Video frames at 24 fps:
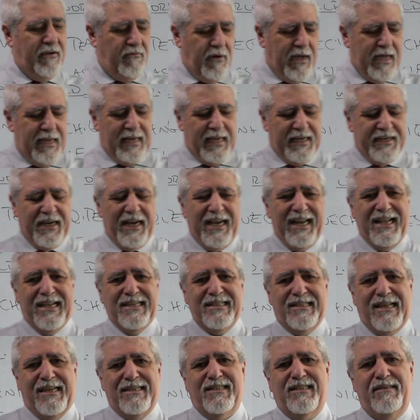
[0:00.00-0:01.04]
well,
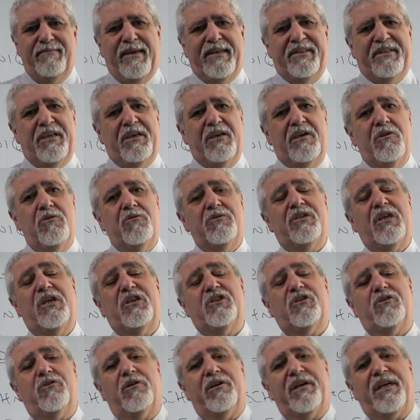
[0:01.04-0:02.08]
analogous estimating use
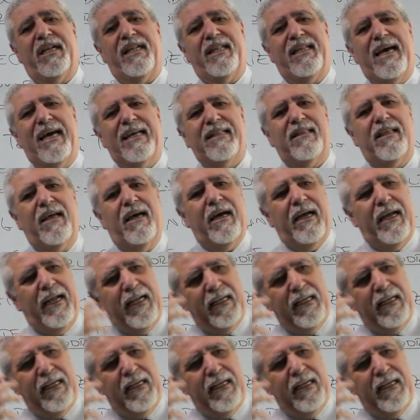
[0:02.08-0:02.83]
historical data,